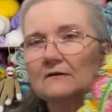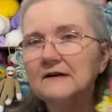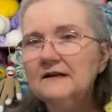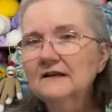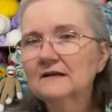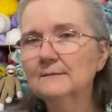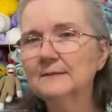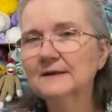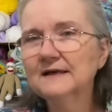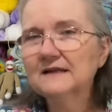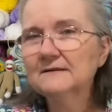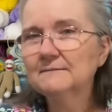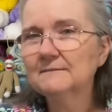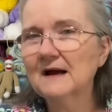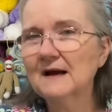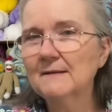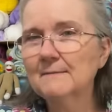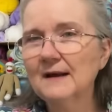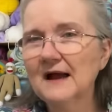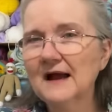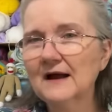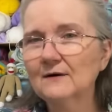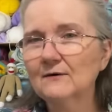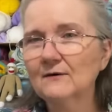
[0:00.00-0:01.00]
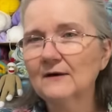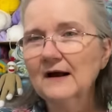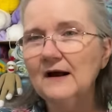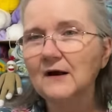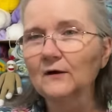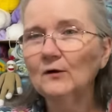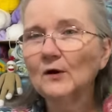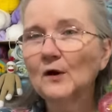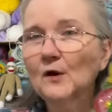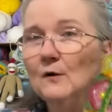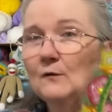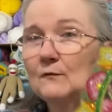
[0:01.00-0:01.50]
it'll be in my
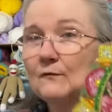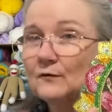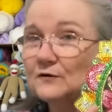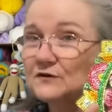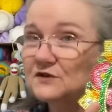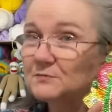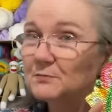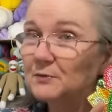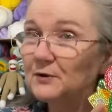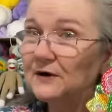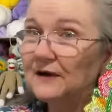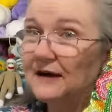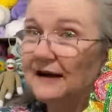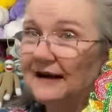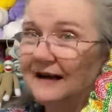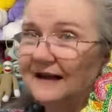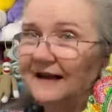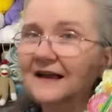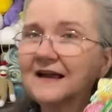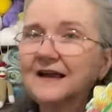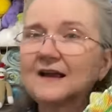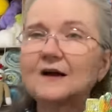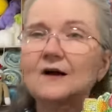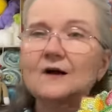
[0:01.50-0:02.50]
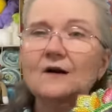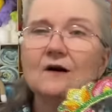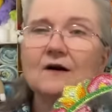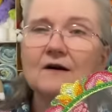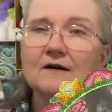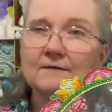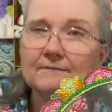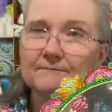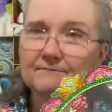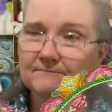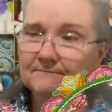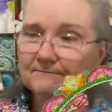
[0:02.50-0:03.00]
background for spring,
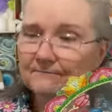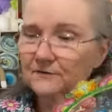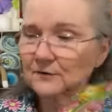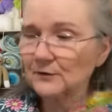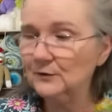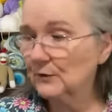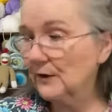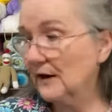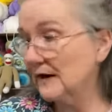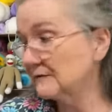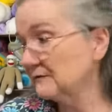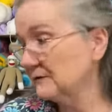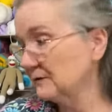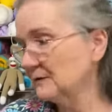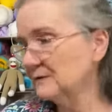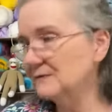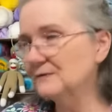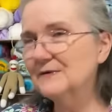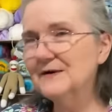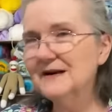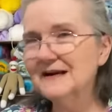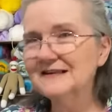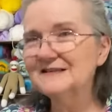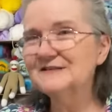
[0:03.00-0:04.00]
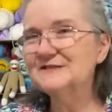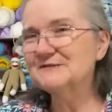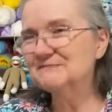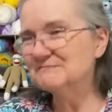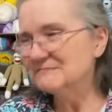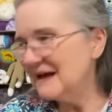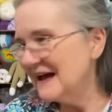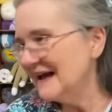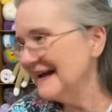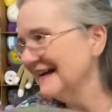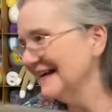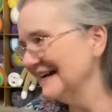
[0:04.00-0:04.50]
for crafting with friends.
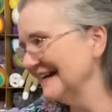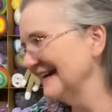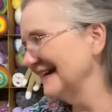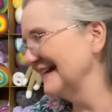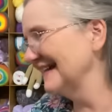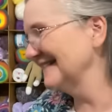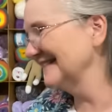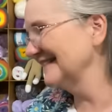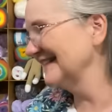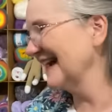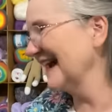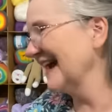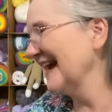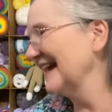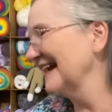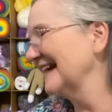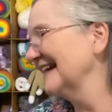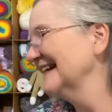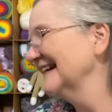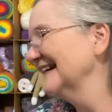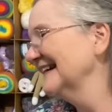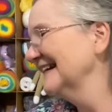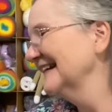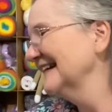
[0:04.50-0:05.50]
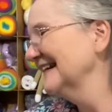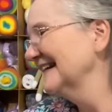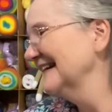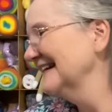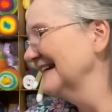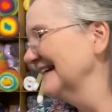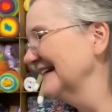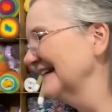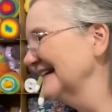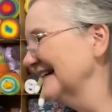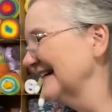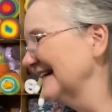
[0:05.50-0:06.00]
Okay.
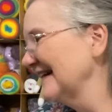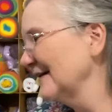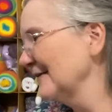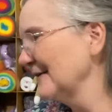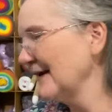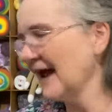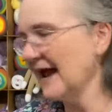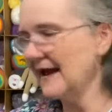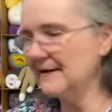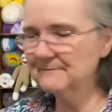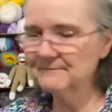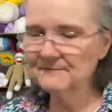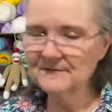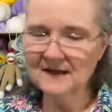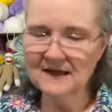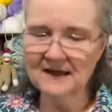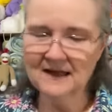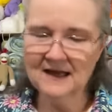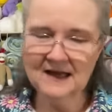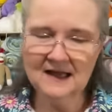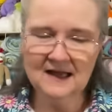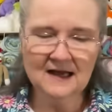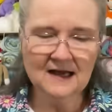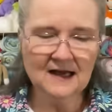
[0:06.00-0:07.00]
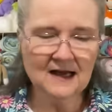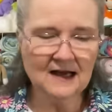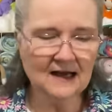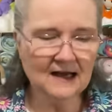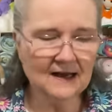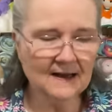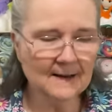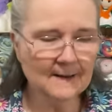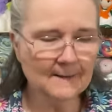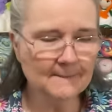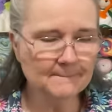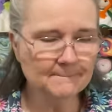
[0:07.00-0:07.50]
Okay.
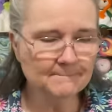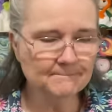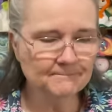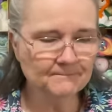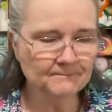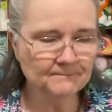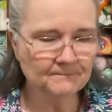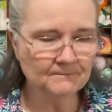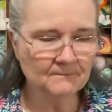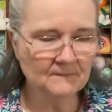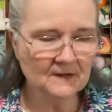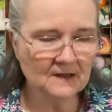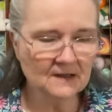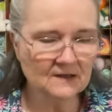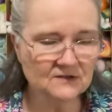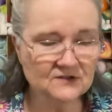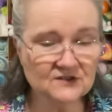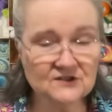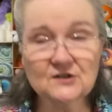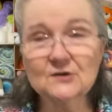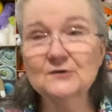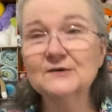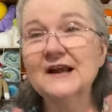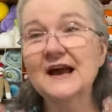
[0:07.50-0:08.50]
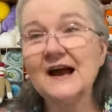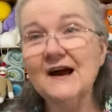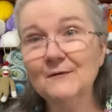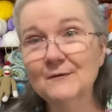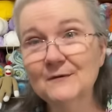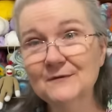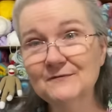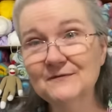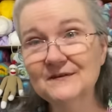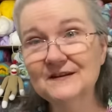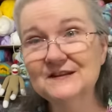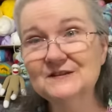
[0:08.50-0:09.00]
So now we're
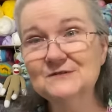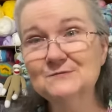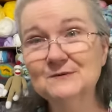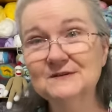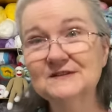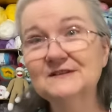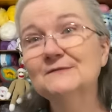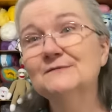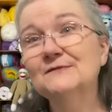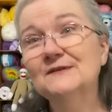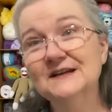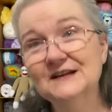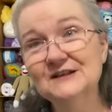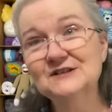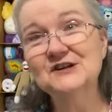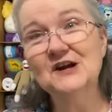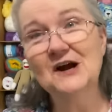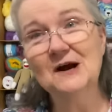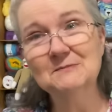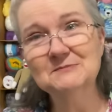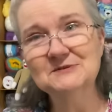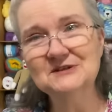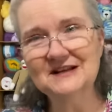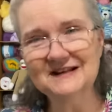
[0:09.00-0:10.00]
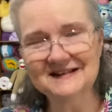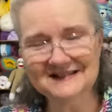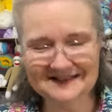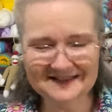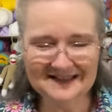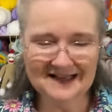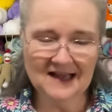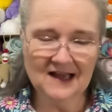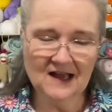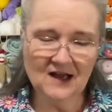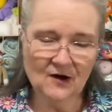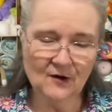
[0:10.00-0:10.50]
finished with the finished objects.
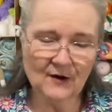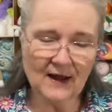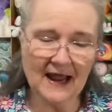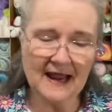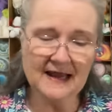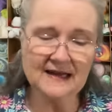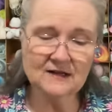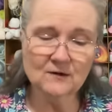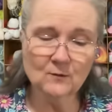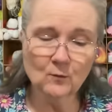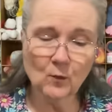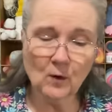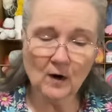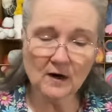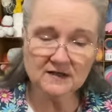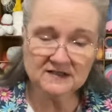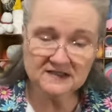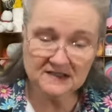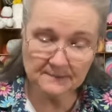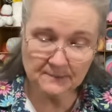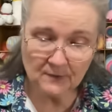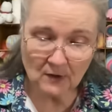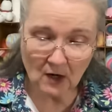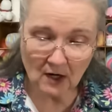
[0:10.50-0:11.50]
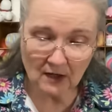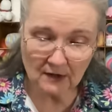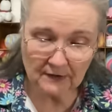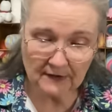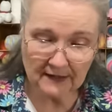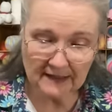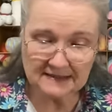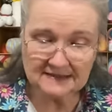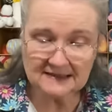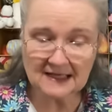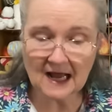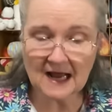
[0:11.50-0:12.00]
Okay, works in
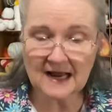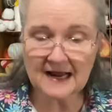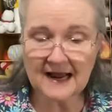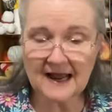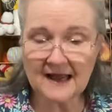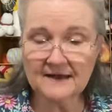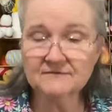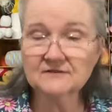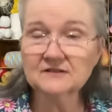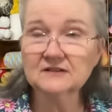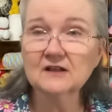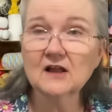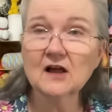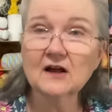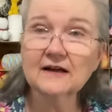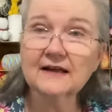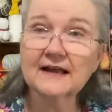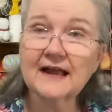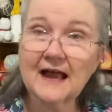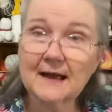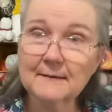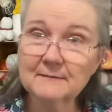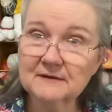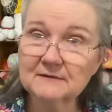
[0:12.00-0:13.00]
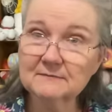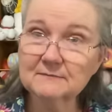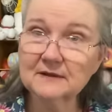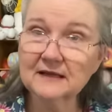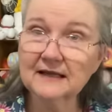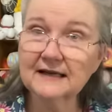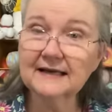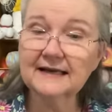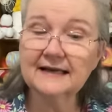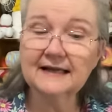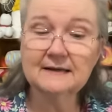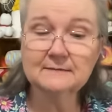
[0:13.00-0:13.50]
progress. I had the log cabin
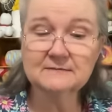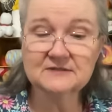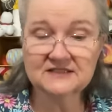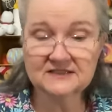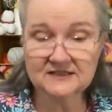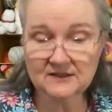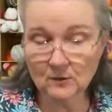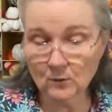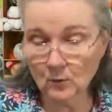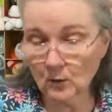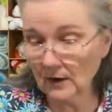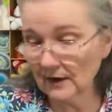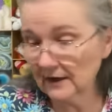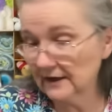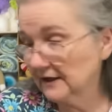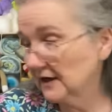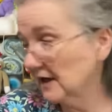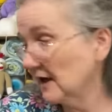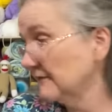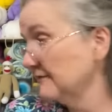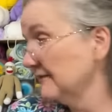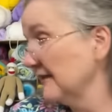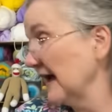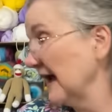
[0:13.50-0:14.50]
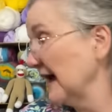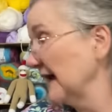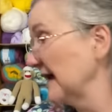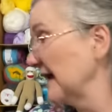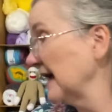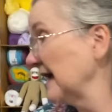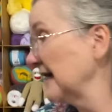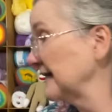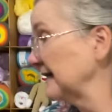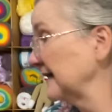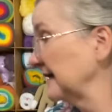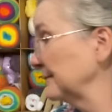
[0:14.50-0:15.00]
blanket. I'm still working on that.
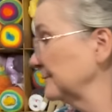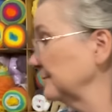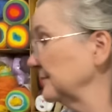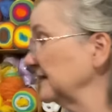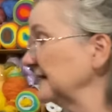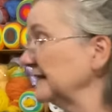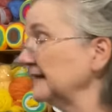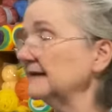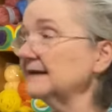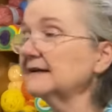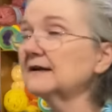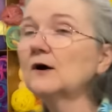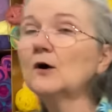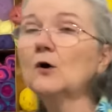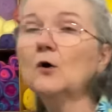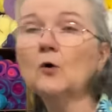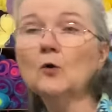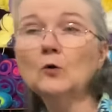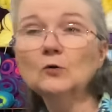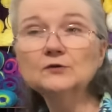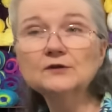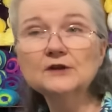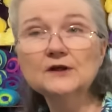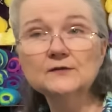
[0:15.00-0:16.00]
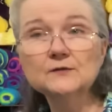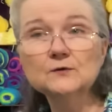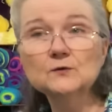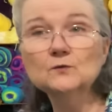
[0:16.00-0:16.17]
I completed a whole nother